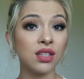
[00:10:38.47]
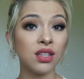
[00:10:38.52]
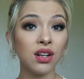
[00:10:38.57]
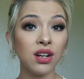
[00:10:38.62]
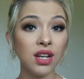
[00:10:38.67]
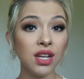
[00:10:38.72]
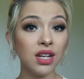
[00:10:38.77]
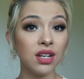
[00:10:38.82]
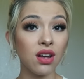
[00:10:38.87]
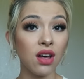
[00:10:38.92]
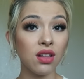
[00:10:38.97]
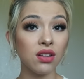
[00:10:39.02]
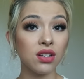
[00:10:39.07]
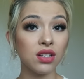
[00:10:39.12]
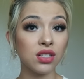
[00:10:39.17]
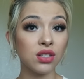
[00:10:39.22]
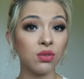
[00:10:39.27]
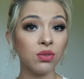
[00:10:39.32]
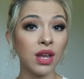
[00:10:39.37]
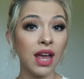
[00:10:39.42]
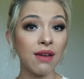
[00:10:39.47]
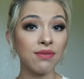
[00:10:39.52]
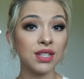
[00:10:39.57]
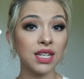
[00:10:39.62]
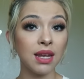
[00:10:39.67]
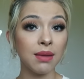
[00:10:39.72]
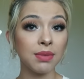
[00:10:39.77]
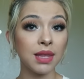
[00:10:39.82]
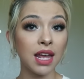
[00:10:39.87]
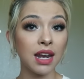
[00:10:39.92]
$30 so you have
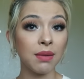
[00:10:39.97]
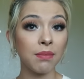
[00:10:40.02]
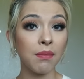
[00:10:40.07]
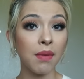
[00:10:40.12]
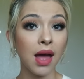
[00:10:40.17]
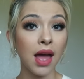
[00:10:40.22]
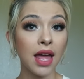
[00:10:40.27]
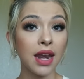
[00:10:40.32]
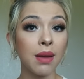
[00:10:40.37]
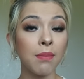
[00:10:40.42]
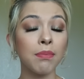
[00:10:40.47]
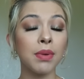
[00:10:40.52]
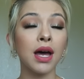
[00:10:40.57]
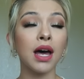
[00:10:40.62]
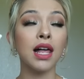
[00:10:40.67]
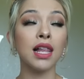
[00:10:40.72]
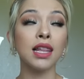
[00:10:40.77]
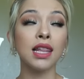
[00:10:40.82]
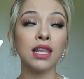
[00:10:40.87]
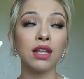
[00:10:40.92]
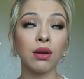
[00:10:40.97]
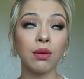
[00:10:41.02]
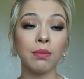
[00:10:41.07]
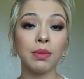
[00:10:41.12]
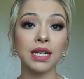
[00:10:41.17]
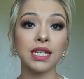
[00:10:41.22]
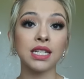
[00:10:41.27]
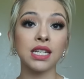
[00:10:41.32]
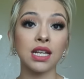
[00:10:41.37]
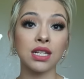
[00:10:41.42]
to keep that in mind but a little
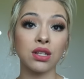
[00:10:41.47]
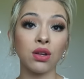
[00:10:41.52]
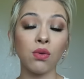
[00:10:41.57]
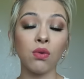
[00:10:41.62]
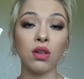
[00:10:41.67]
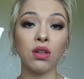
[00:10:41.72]
bit does go